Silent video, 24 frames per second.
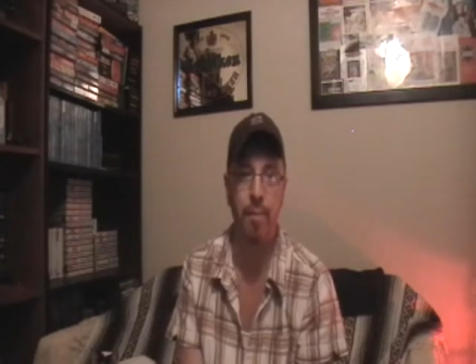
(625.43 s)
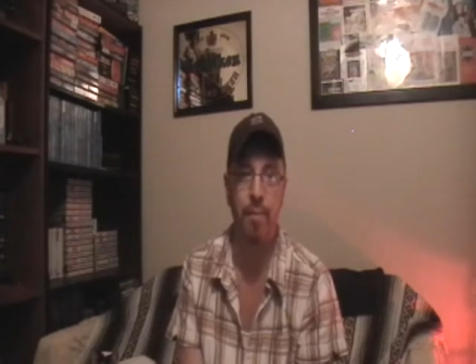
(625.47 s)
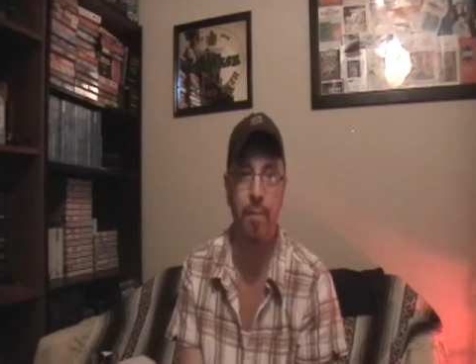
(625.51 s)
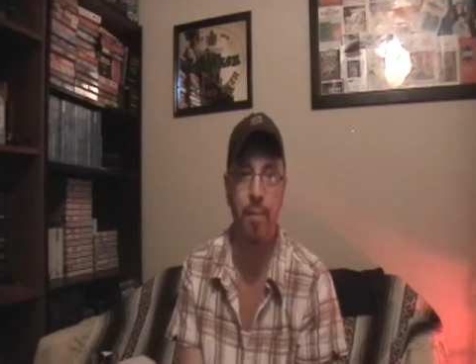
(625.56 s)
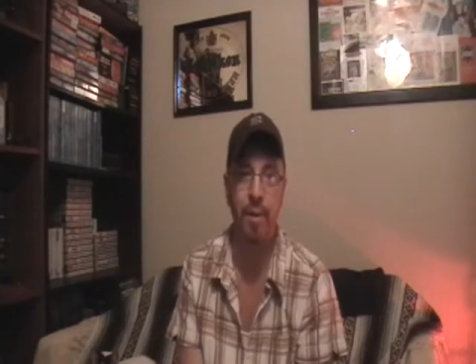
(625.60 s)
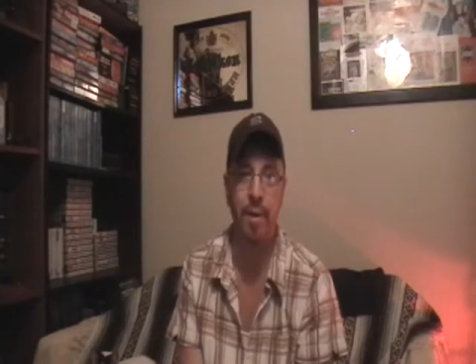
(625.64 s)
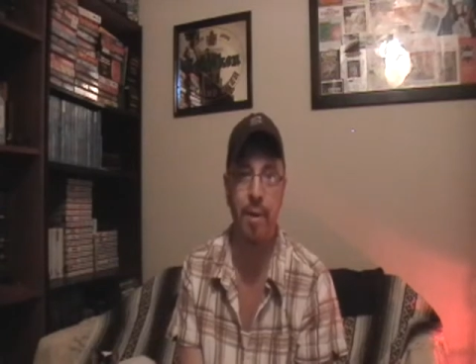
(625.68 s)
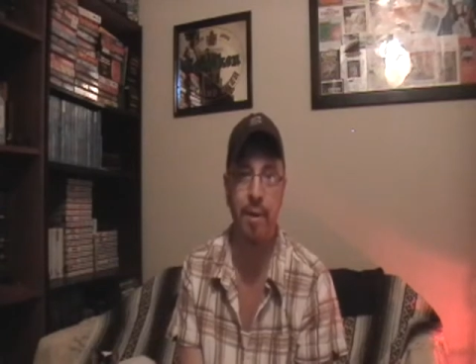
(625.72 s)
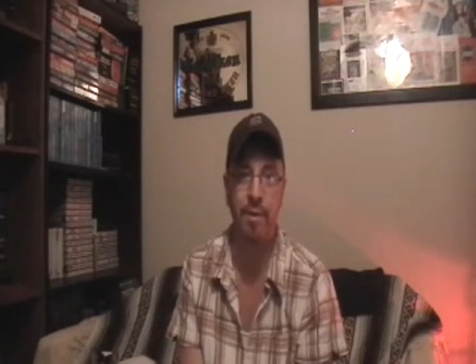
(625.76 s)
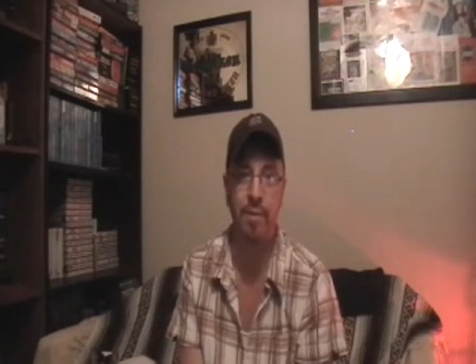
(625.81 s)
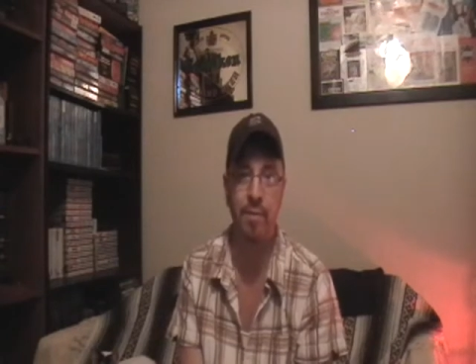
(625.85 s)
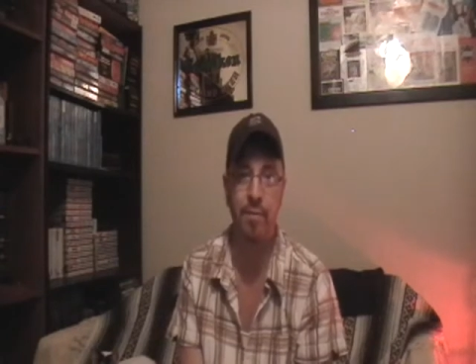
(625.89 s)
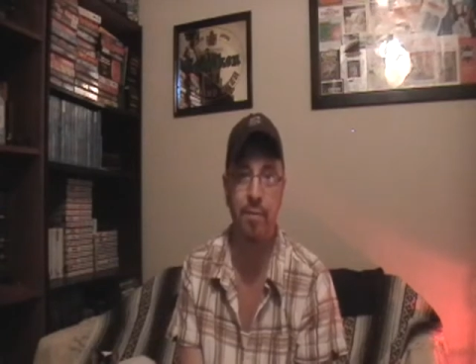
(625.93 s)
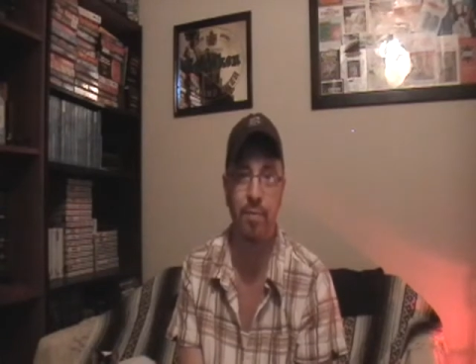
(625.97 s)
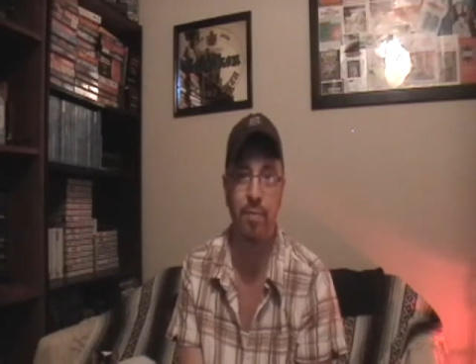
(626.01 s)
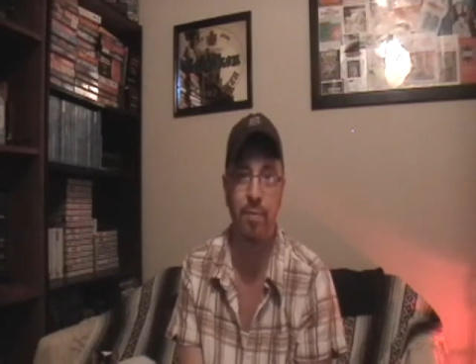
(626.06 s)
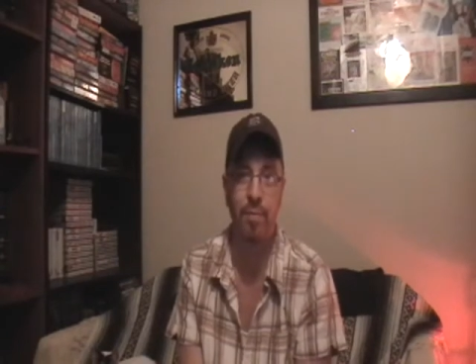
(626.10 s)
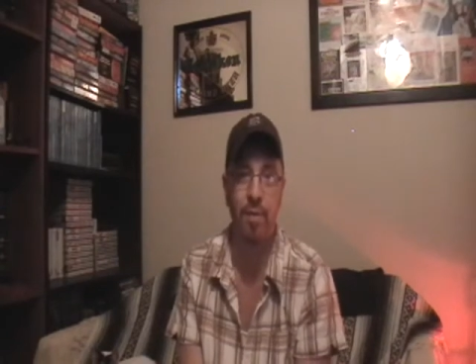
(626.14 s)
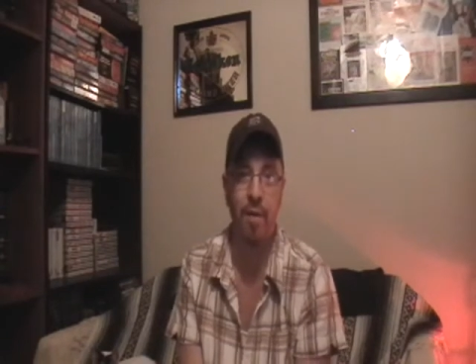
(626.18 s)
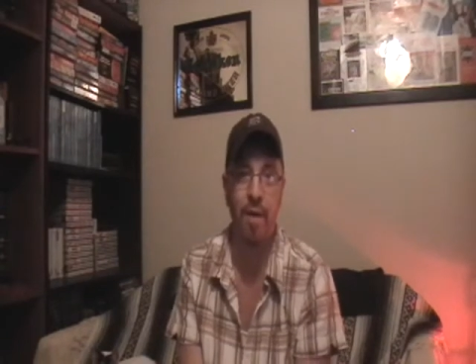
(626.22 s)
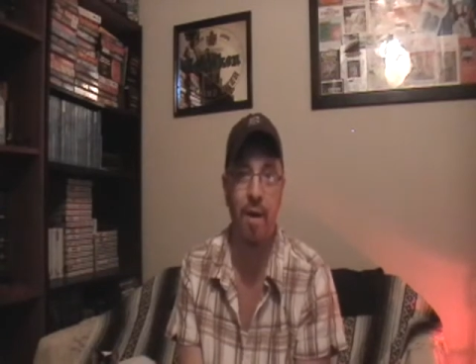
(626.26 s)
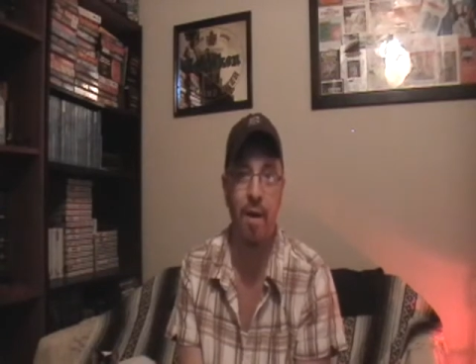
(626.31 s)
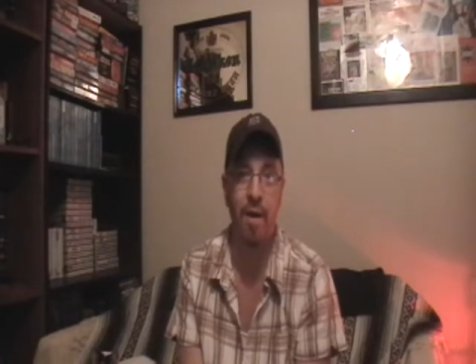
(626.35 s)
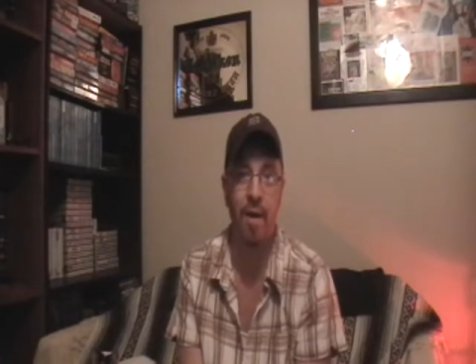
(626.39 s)
But as
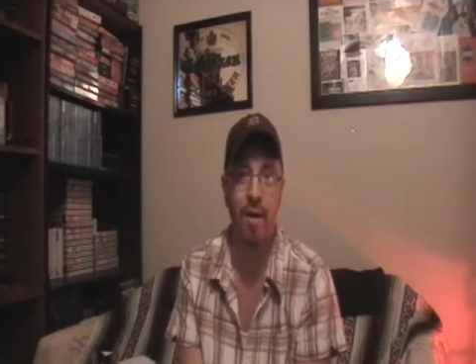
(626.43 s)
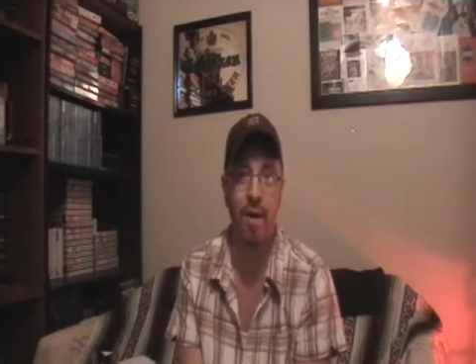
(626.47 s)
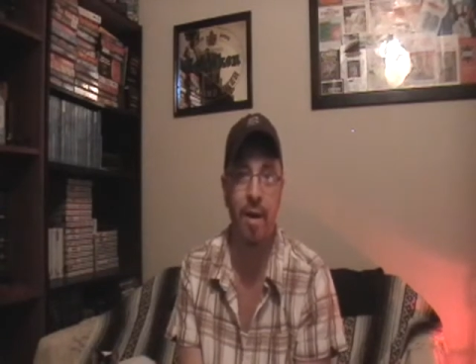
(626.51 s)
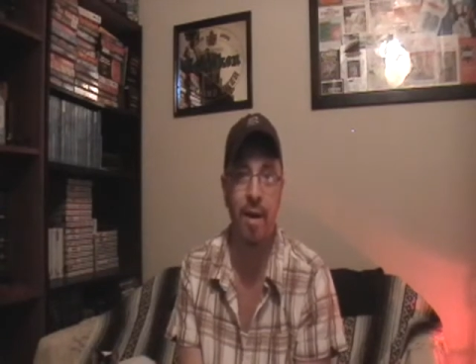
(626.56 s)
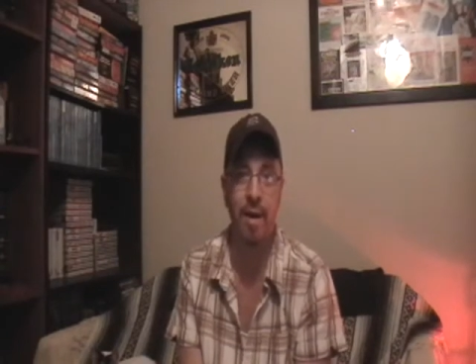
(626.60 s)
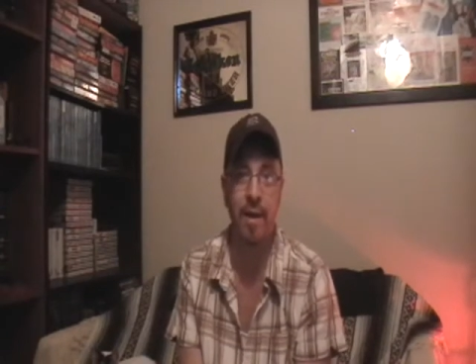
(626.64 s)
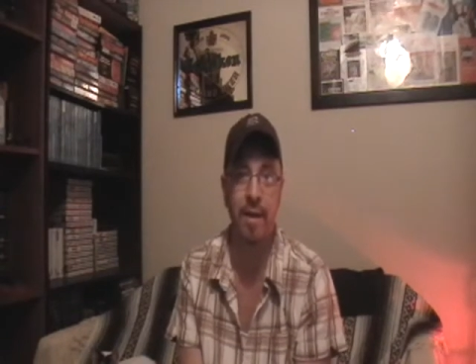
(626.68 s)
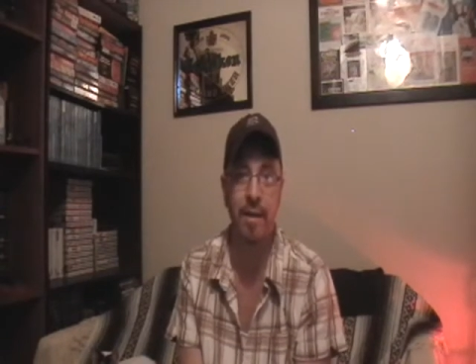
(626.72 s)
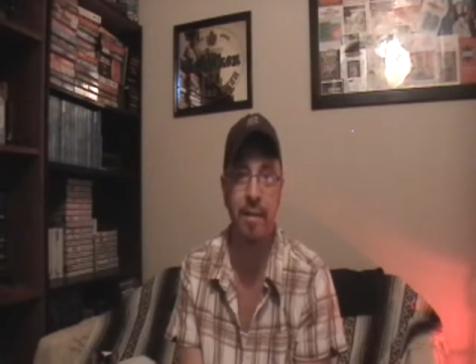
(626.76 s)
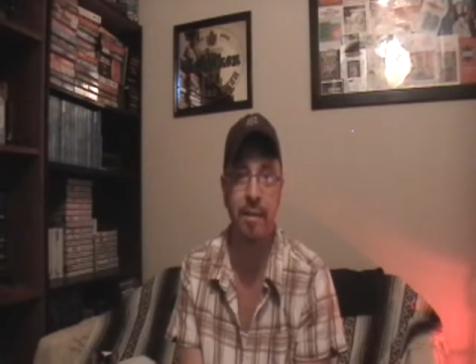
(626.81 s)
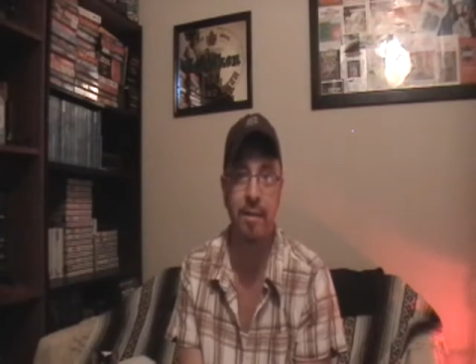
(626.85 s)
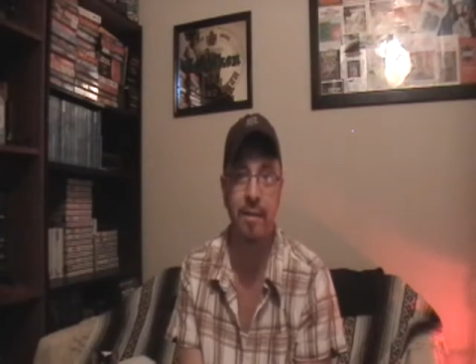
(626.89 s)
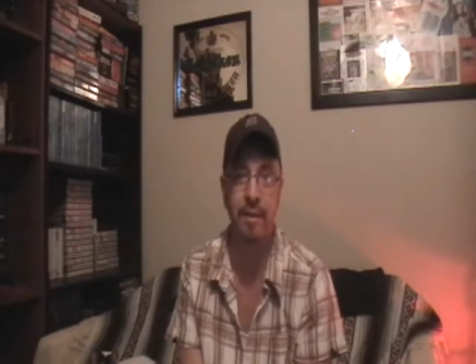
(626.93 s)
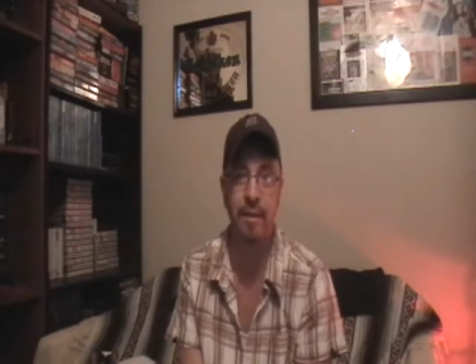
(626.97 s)
far as